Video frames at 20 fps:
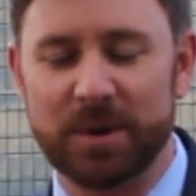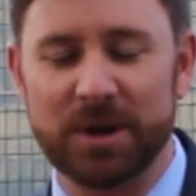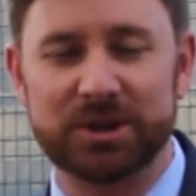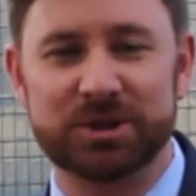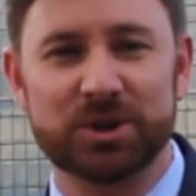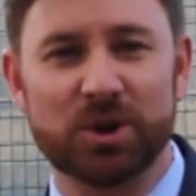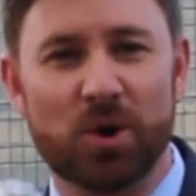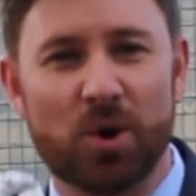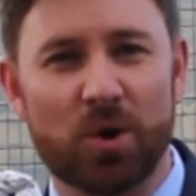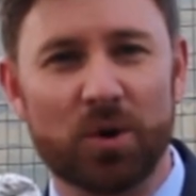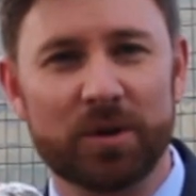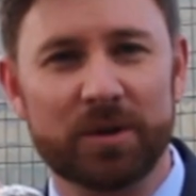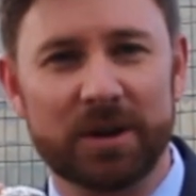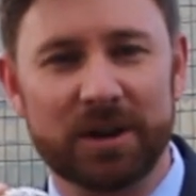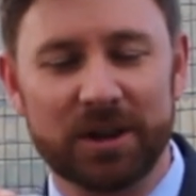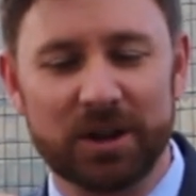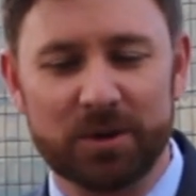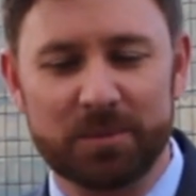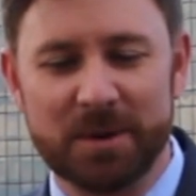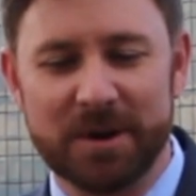Punched a hole
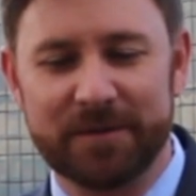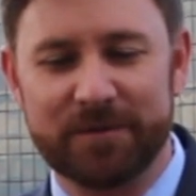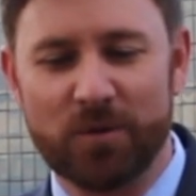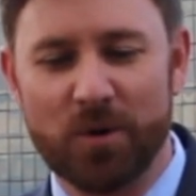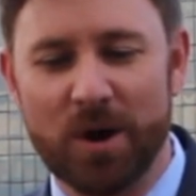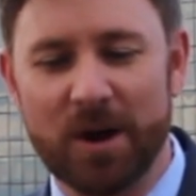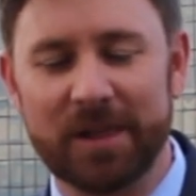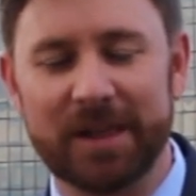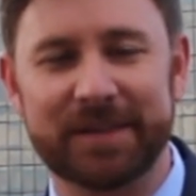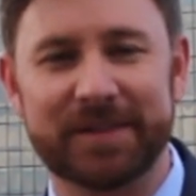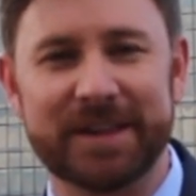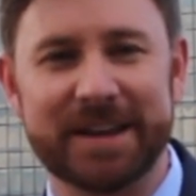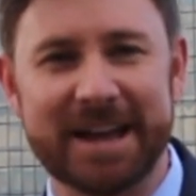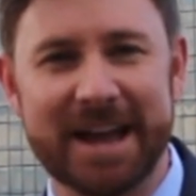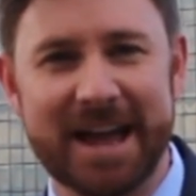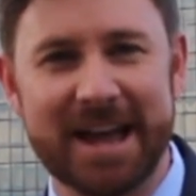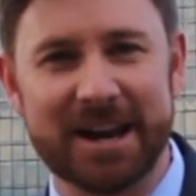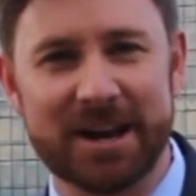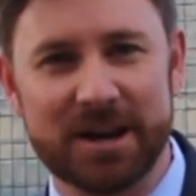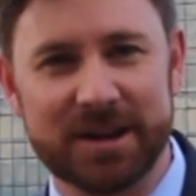and a little bit of foil at
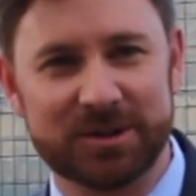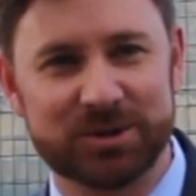the end,